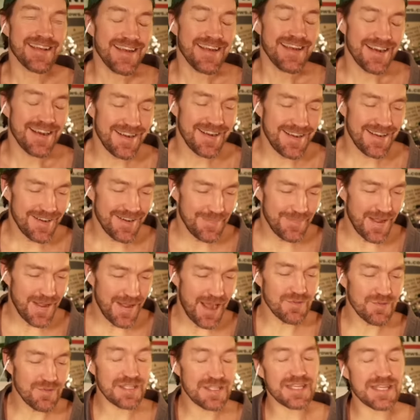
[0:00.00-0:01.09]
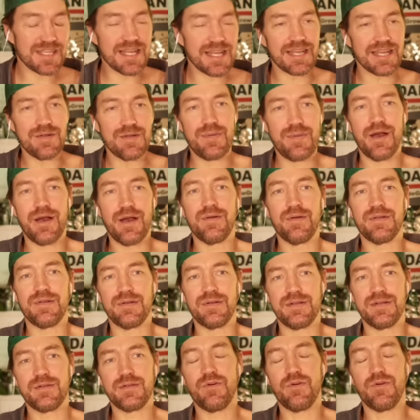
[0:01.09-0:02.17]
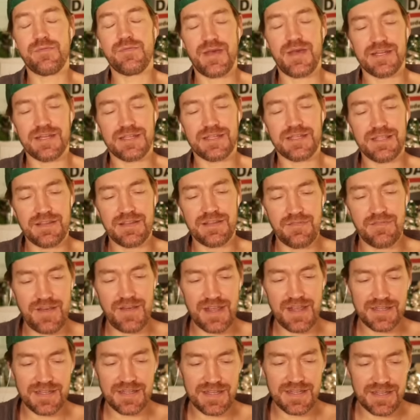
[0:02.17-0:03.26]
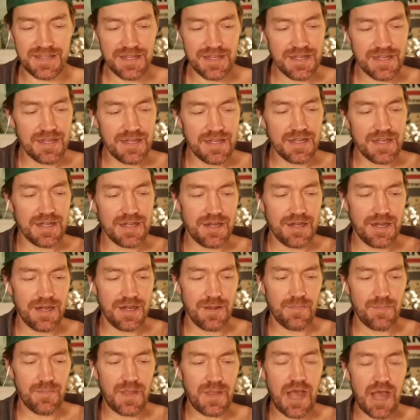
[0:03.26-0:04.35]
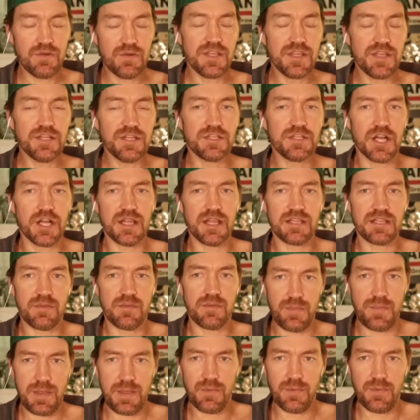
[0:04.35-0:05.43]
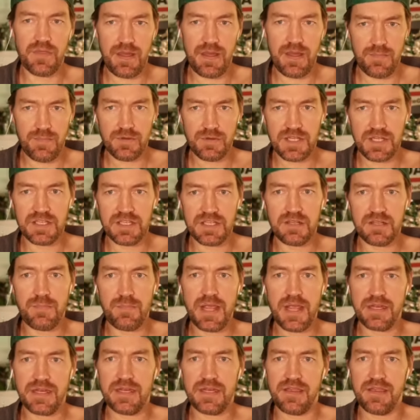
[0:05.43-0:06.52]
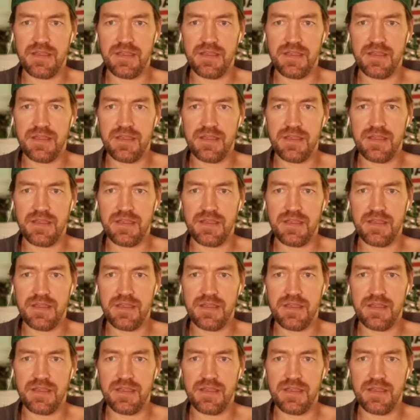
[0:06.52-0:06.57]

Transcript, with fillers: Um, I was thinking about going back to the events. Um, how did the like the people that participated in